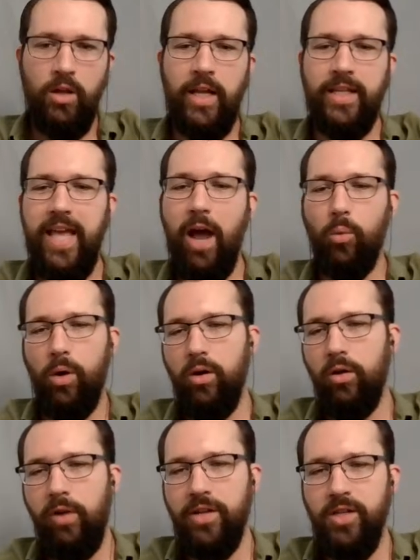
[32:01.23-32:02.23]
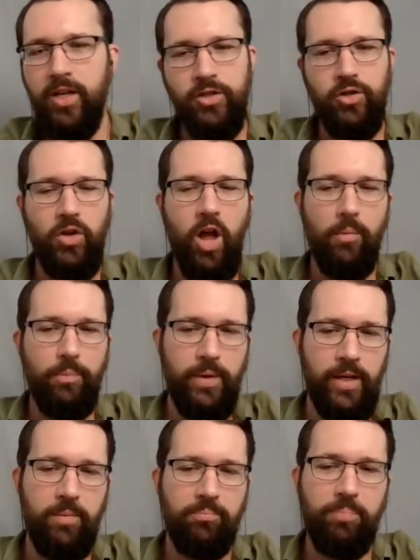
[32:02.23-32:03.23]
Like, yeah, we're a residential
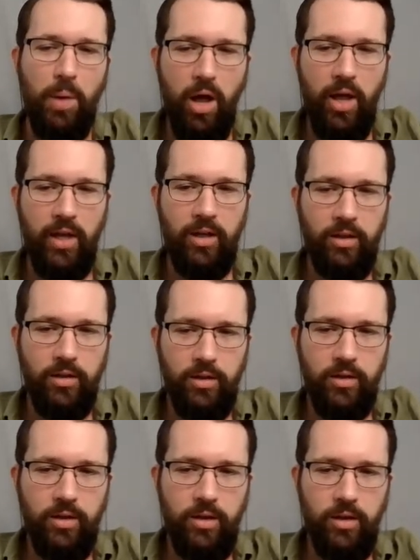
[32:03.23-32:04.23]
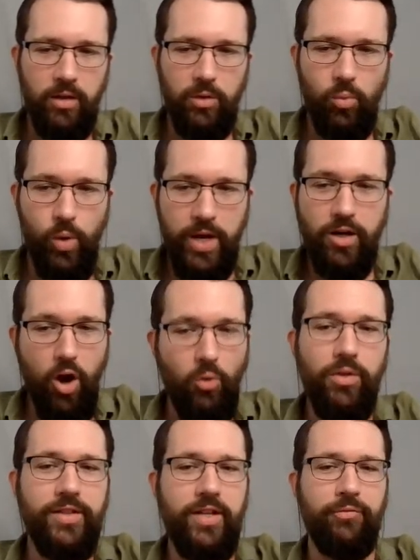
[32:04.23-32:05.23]
company, but we know
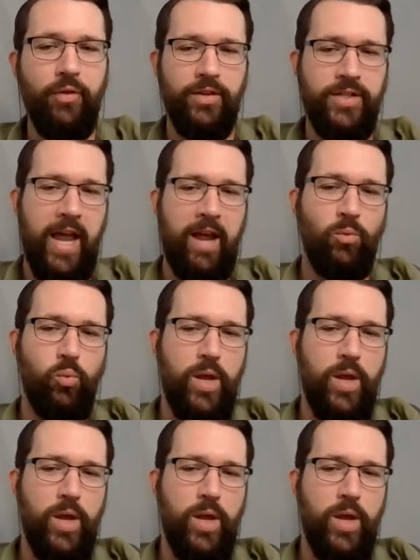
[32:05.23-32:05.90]
the difference and